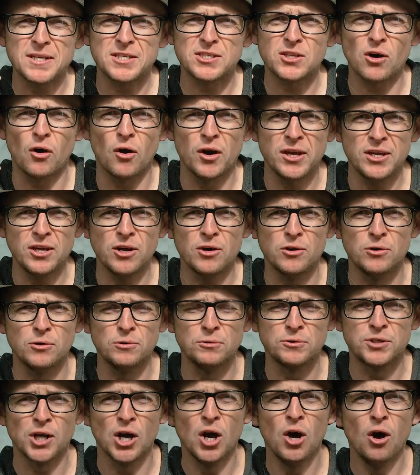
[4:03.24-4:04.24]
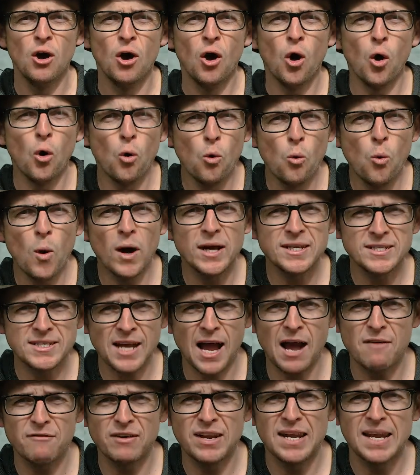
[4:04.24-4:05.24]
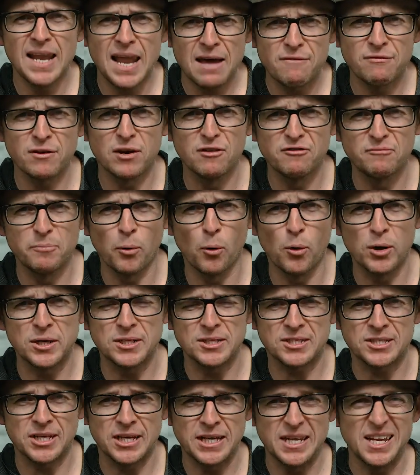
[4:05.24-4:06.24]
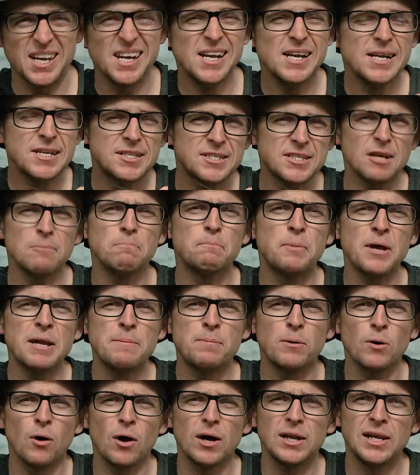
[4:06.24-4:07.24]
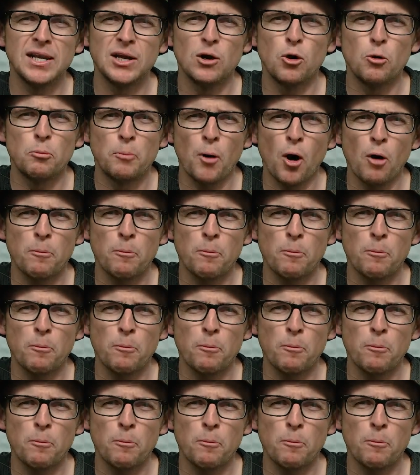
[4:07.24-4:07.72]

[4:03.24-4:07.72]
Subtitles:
baits that I use always have a level of buoyancy. Some people like little